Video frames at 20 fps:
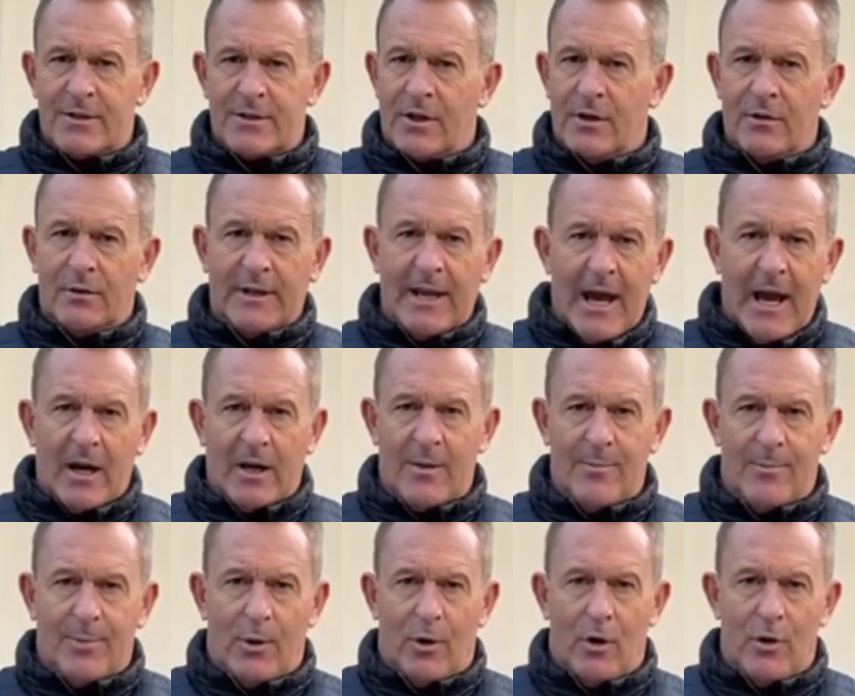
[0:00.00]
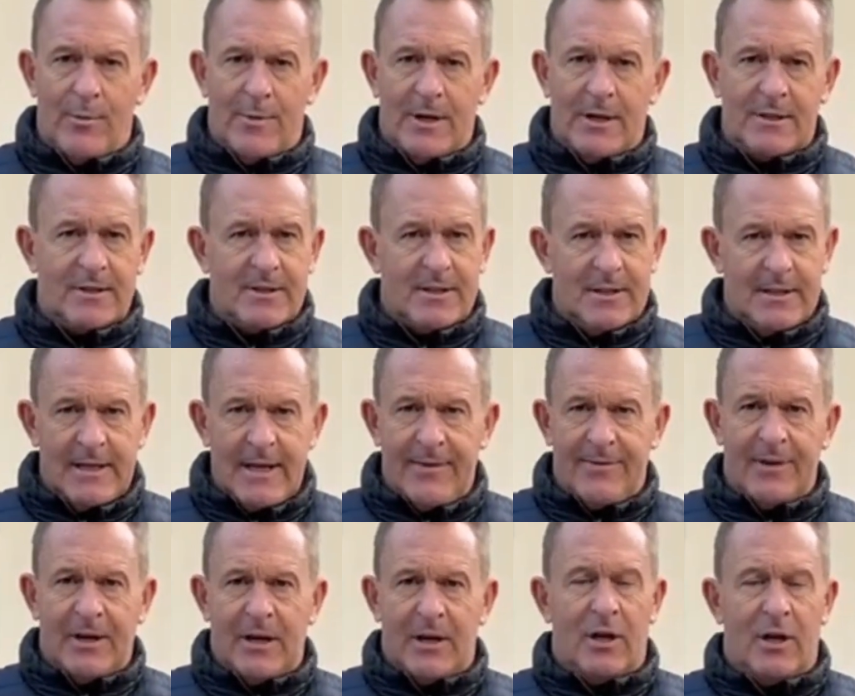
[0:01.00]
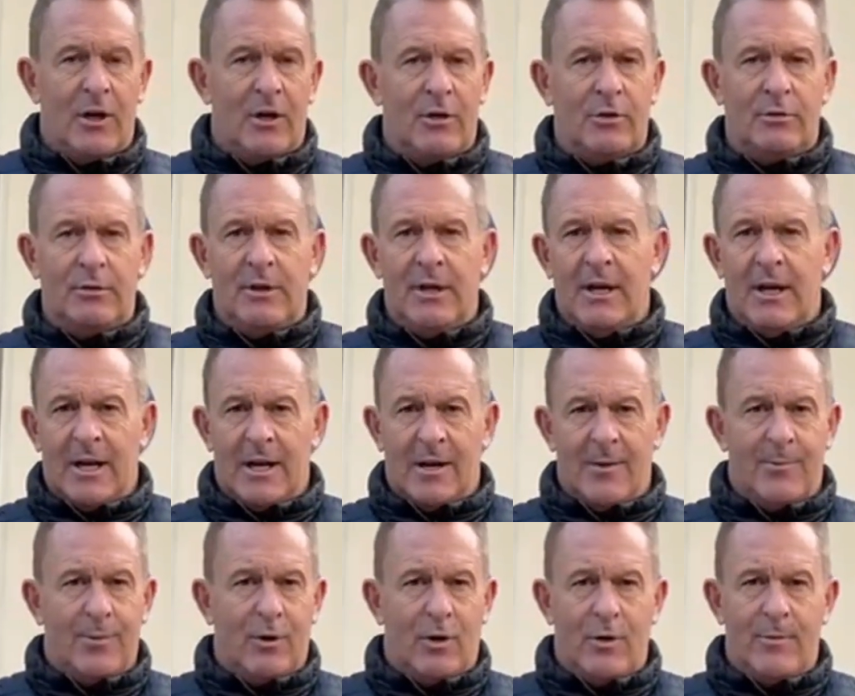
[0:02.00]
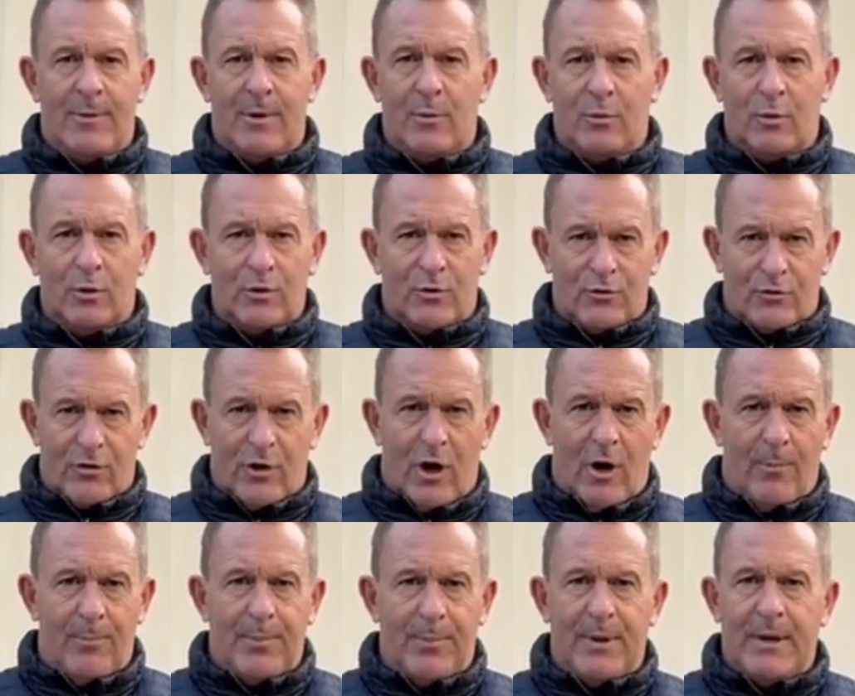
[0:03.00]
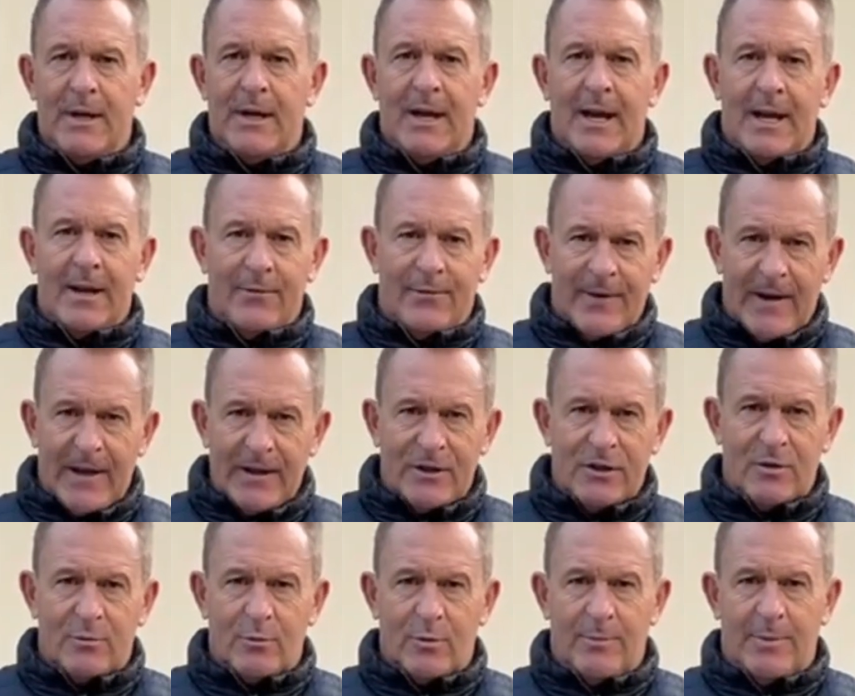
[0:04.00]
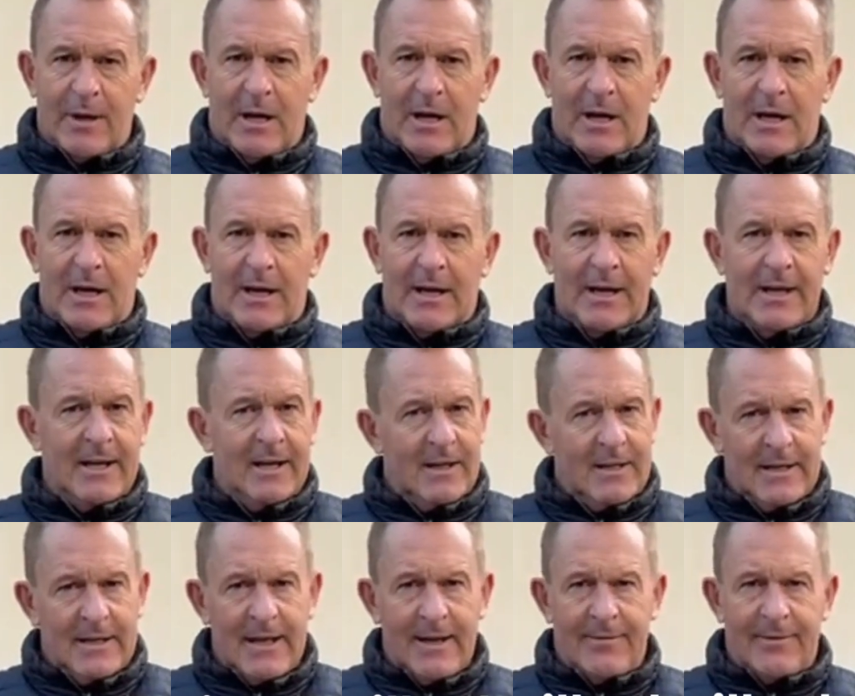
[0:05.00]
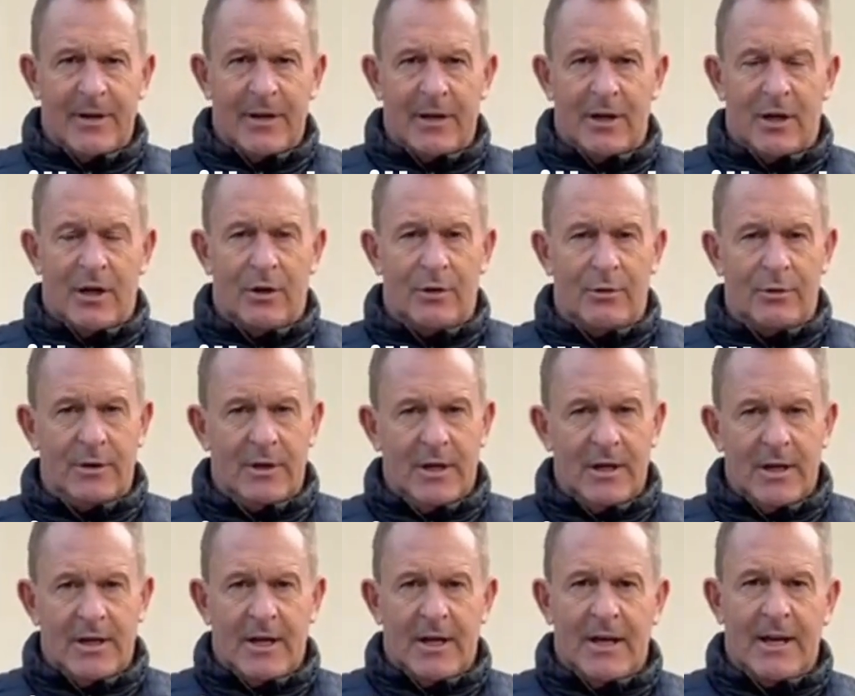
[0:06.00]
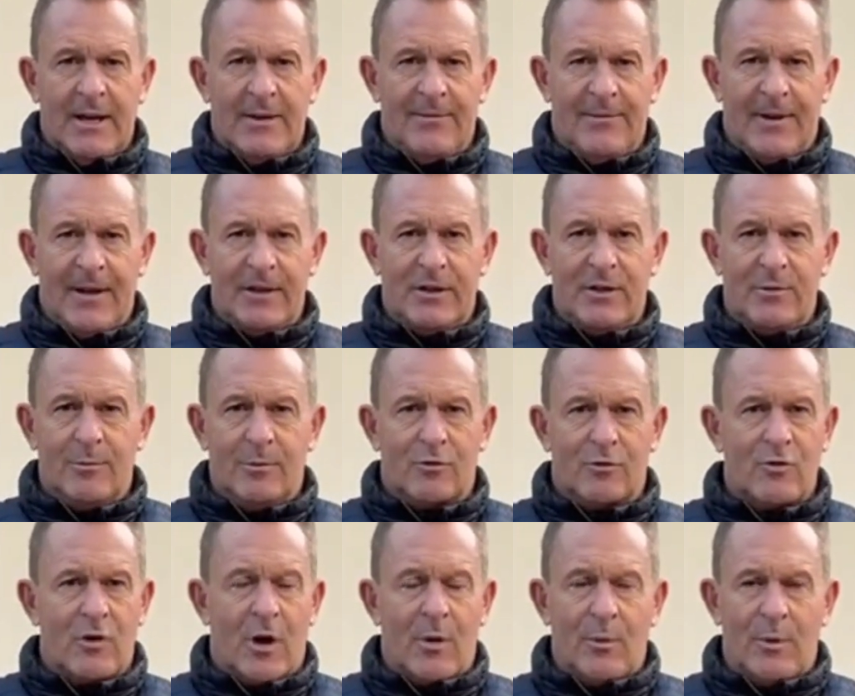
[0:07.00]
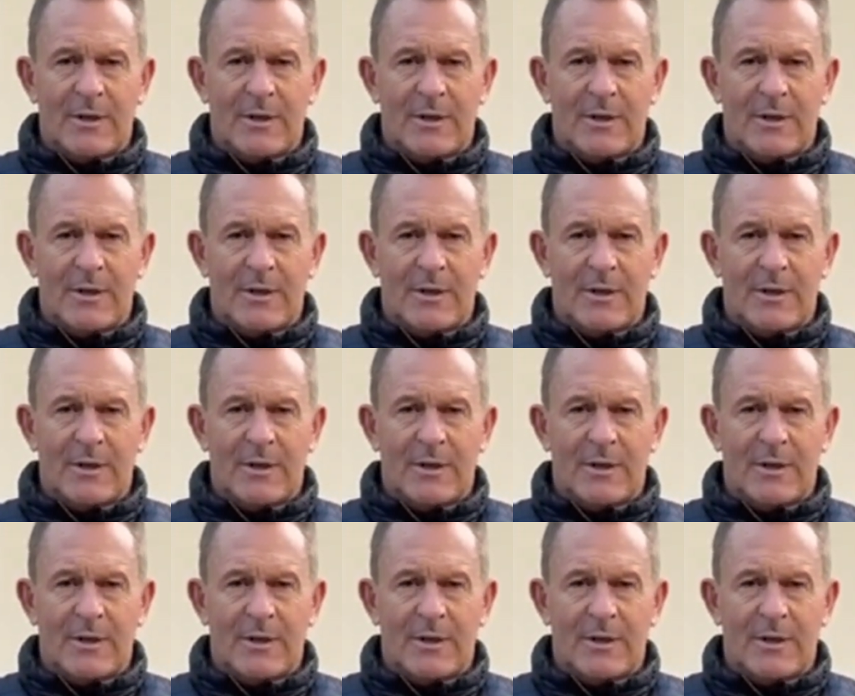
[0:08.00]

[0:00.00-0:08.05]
So you'd get unemployment, leave it alone, unemployment would drop, inflation would be high, leave it alone, inflation will drop.